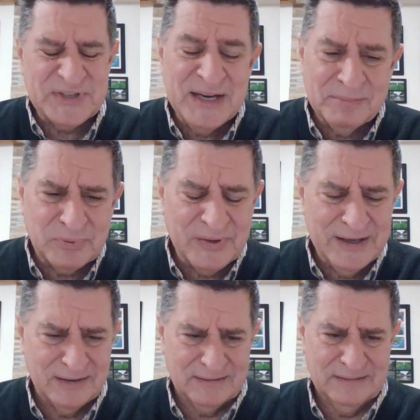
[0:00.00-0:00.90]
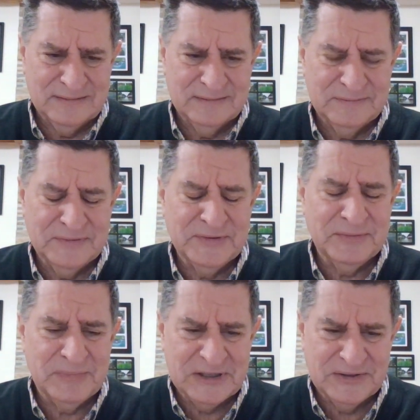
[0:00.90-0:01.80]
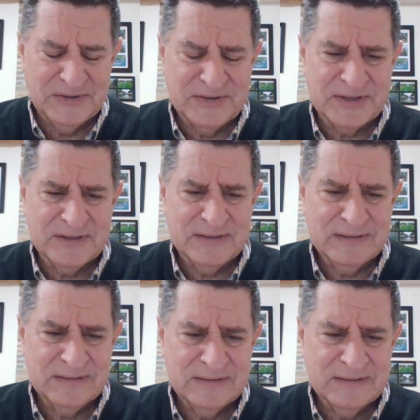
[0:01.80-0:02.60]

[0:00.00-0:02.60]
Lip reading: Say a prayer for the martyrs